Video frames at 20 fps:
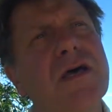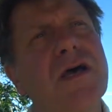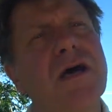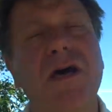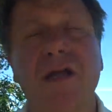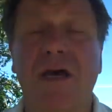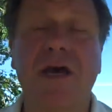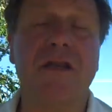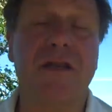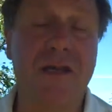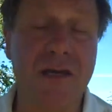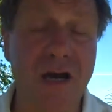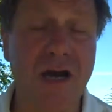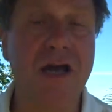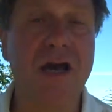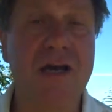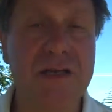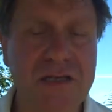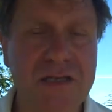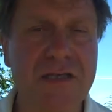and I
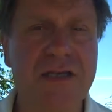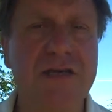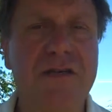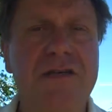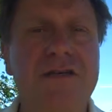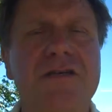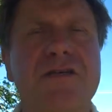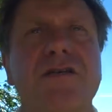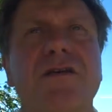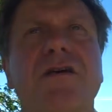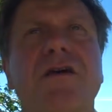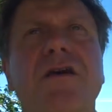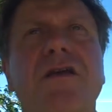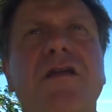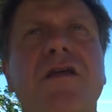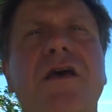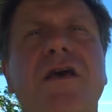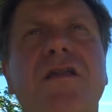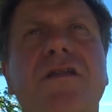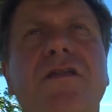ask learners
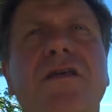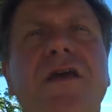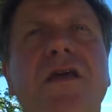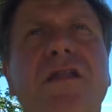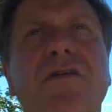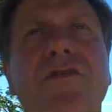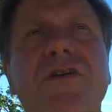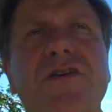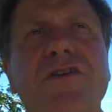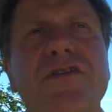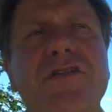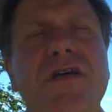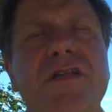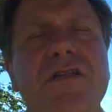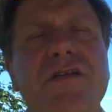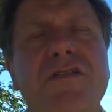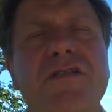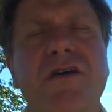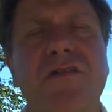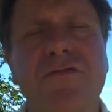at the end of each
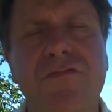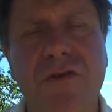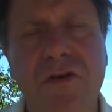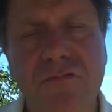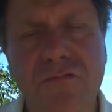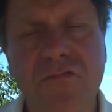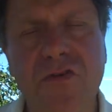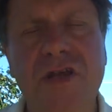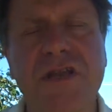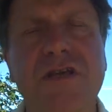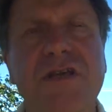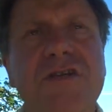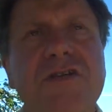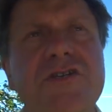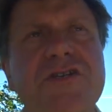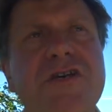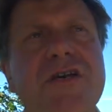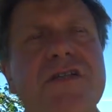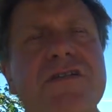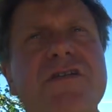sentence, after I've read
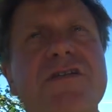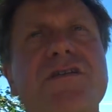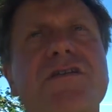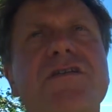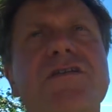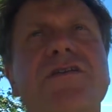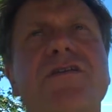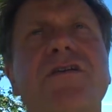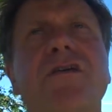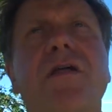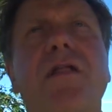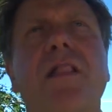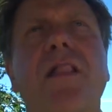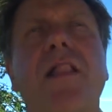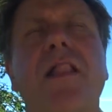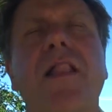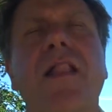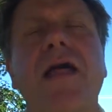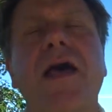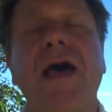each sentence
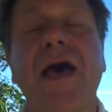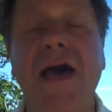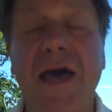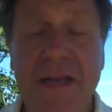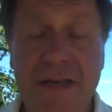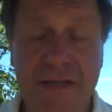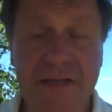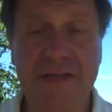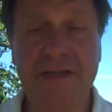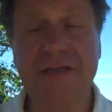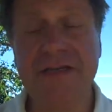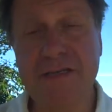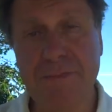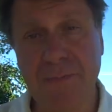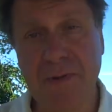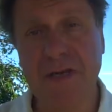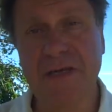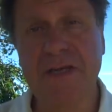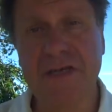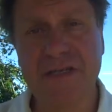and
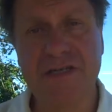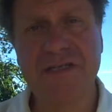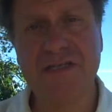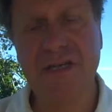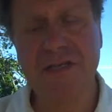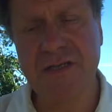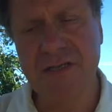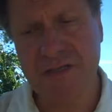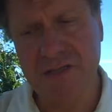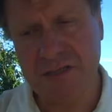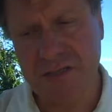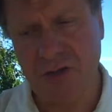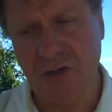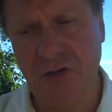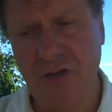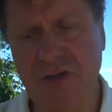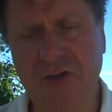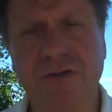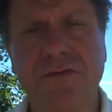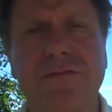displayed each sentence
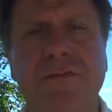on